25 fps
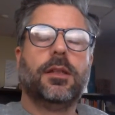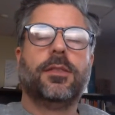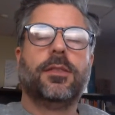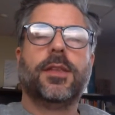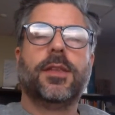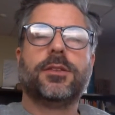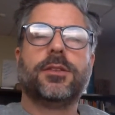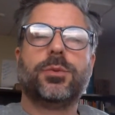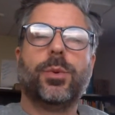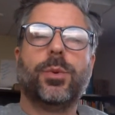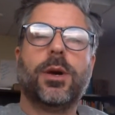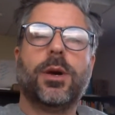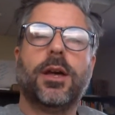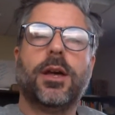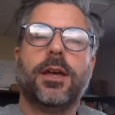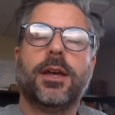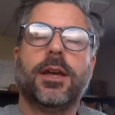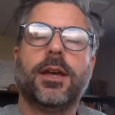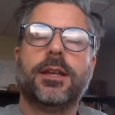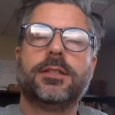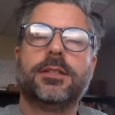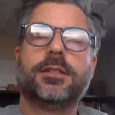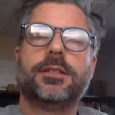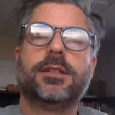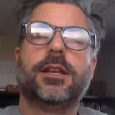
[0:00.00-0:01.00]
That's why
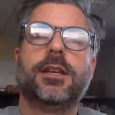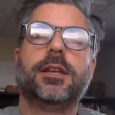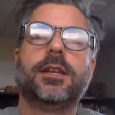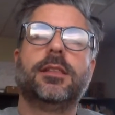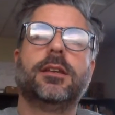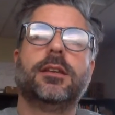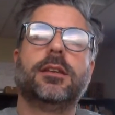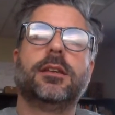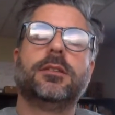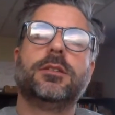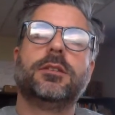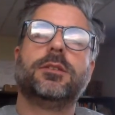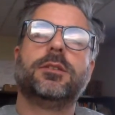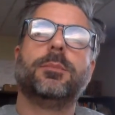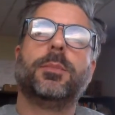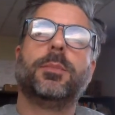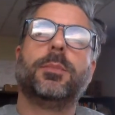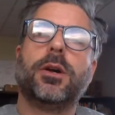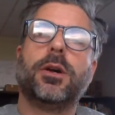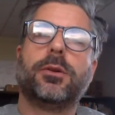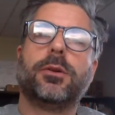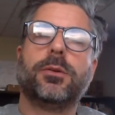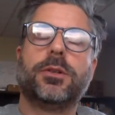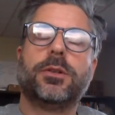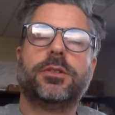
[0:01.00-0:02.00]
I say that
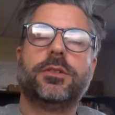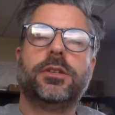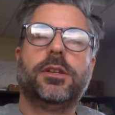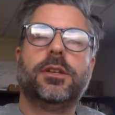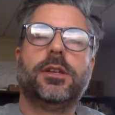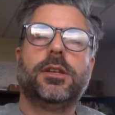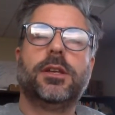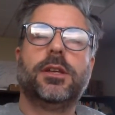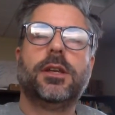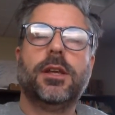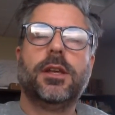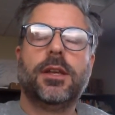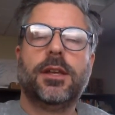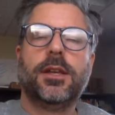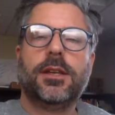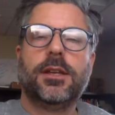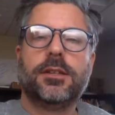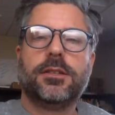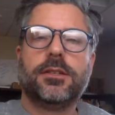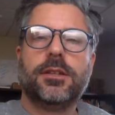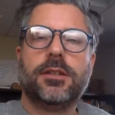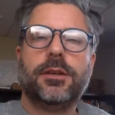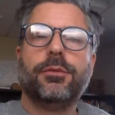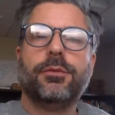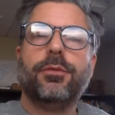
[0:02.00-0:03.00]
democracy
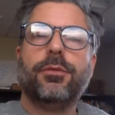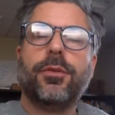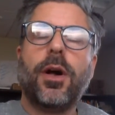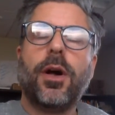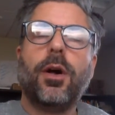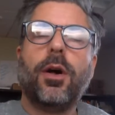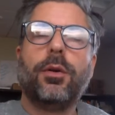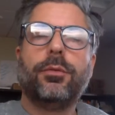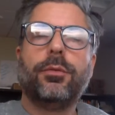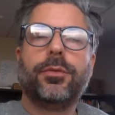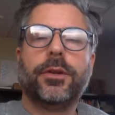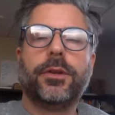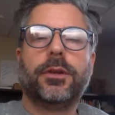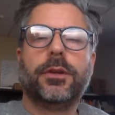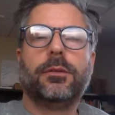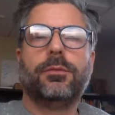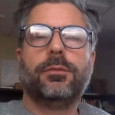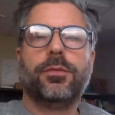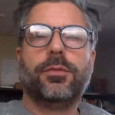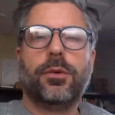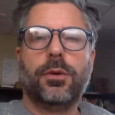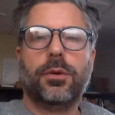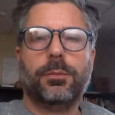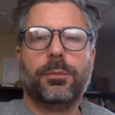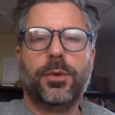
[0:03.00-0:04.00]
is an evolving
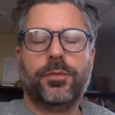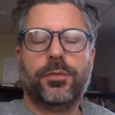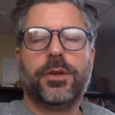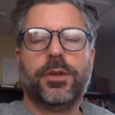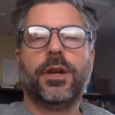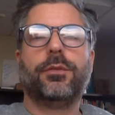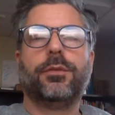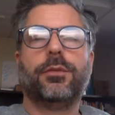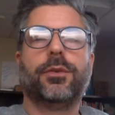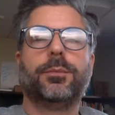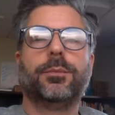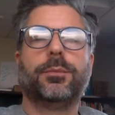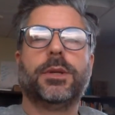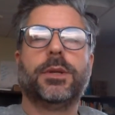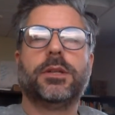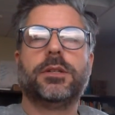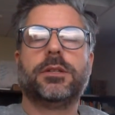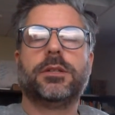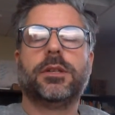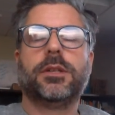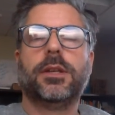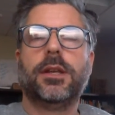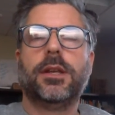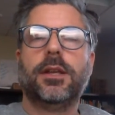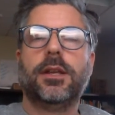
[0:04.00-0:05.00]
form of
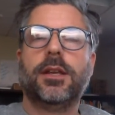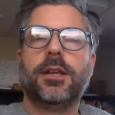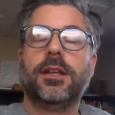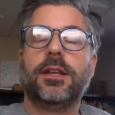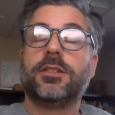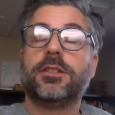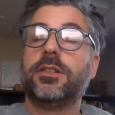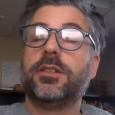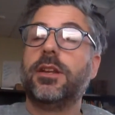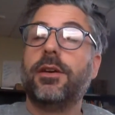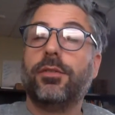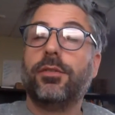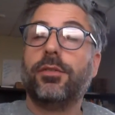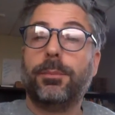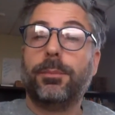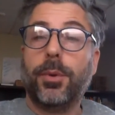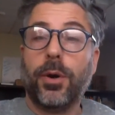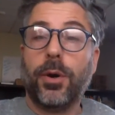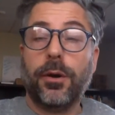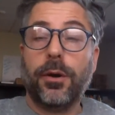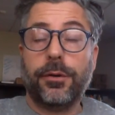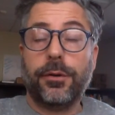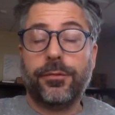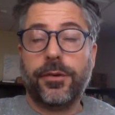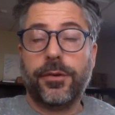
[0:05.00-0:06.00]
government. It's never
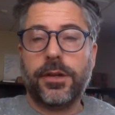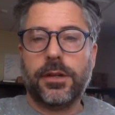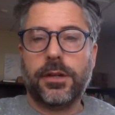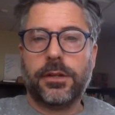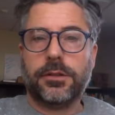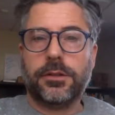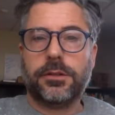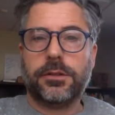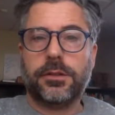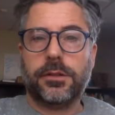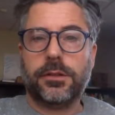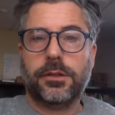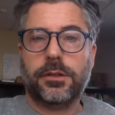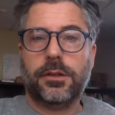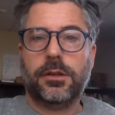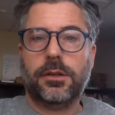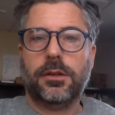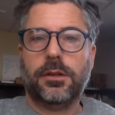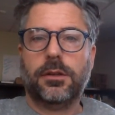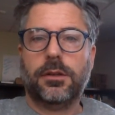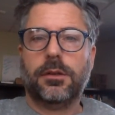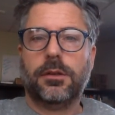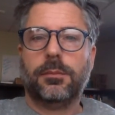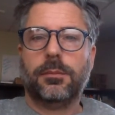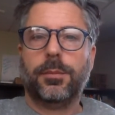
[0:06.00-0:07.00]
perfect,
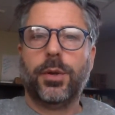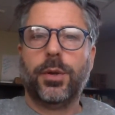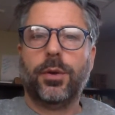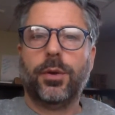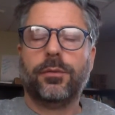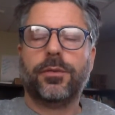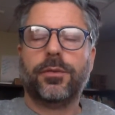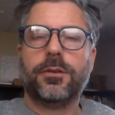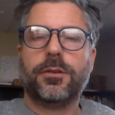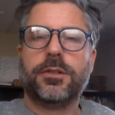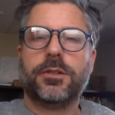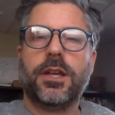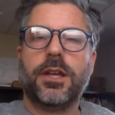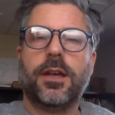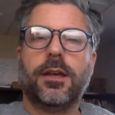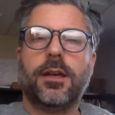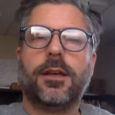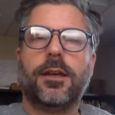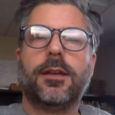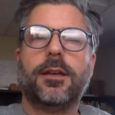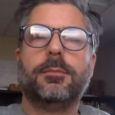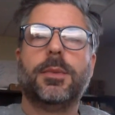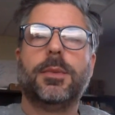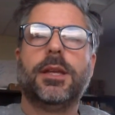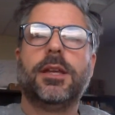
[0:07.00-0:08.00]
but over
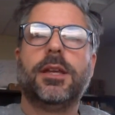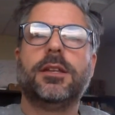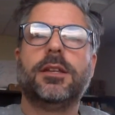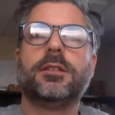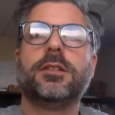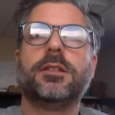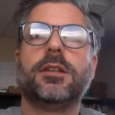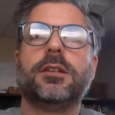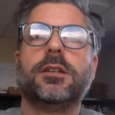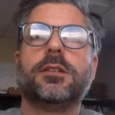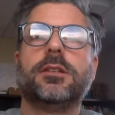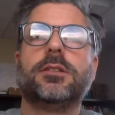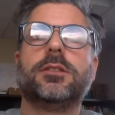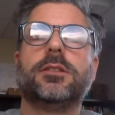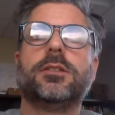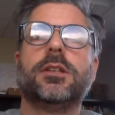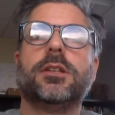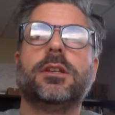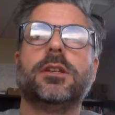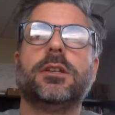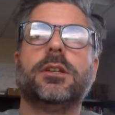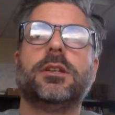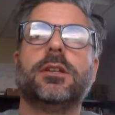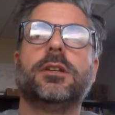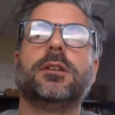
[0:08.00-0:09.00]
time it
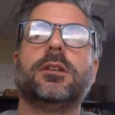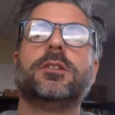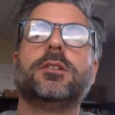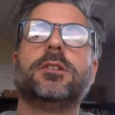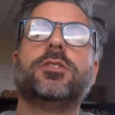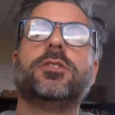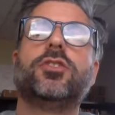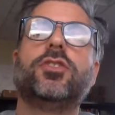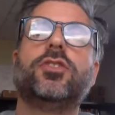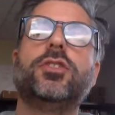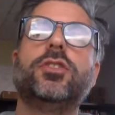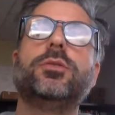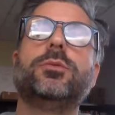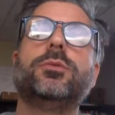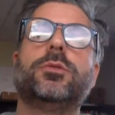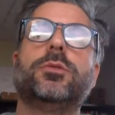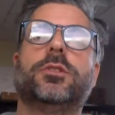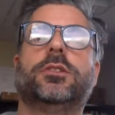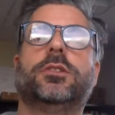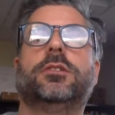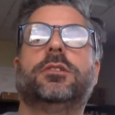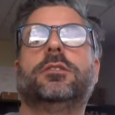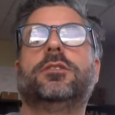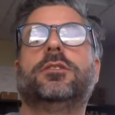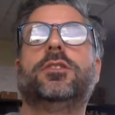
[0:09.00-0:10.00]
does
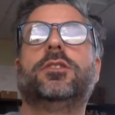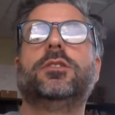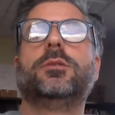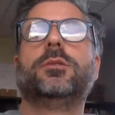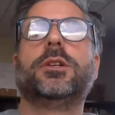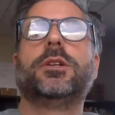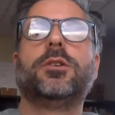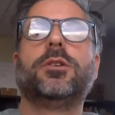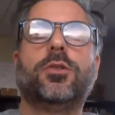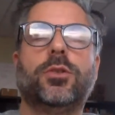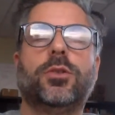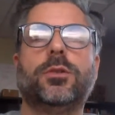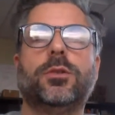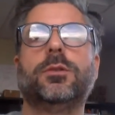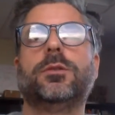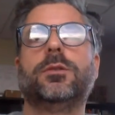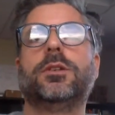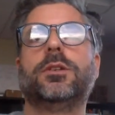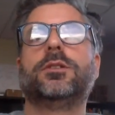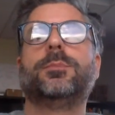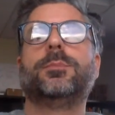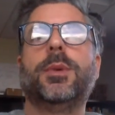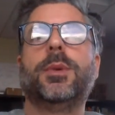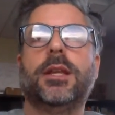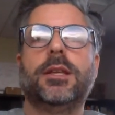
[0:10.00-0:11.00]
shoot to include
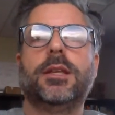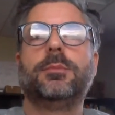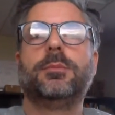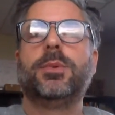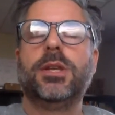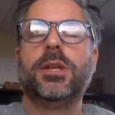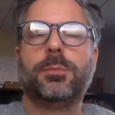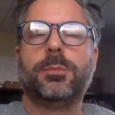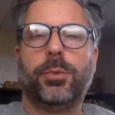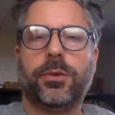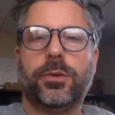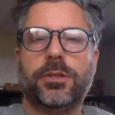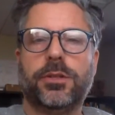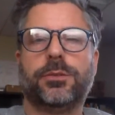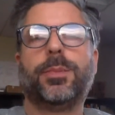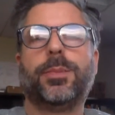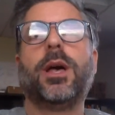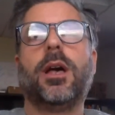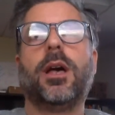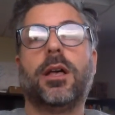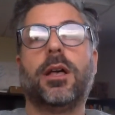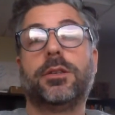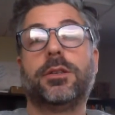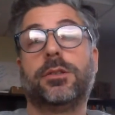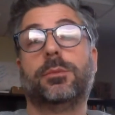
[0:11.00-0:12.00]
as many people as
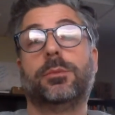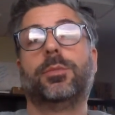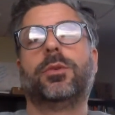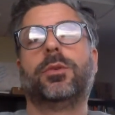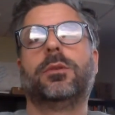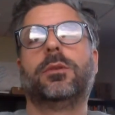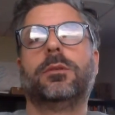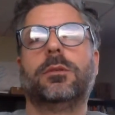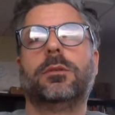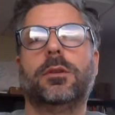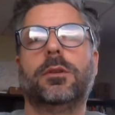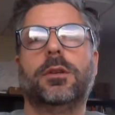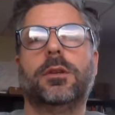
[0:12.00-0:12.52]
possible.